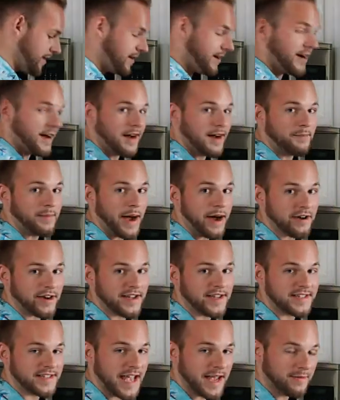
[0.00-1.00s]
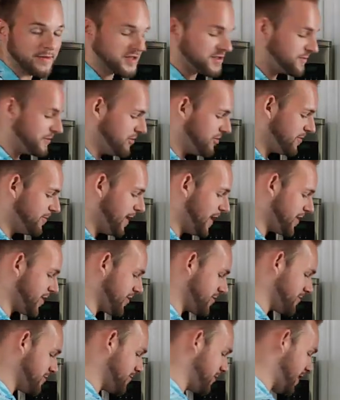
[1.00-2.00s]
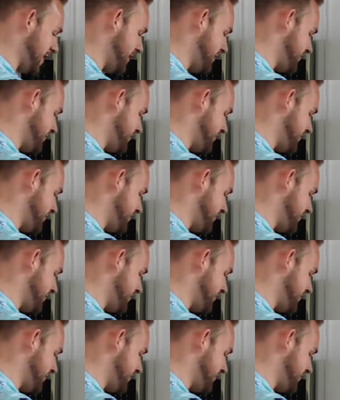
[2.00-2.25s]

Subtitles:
About a tablespoon of butter, right?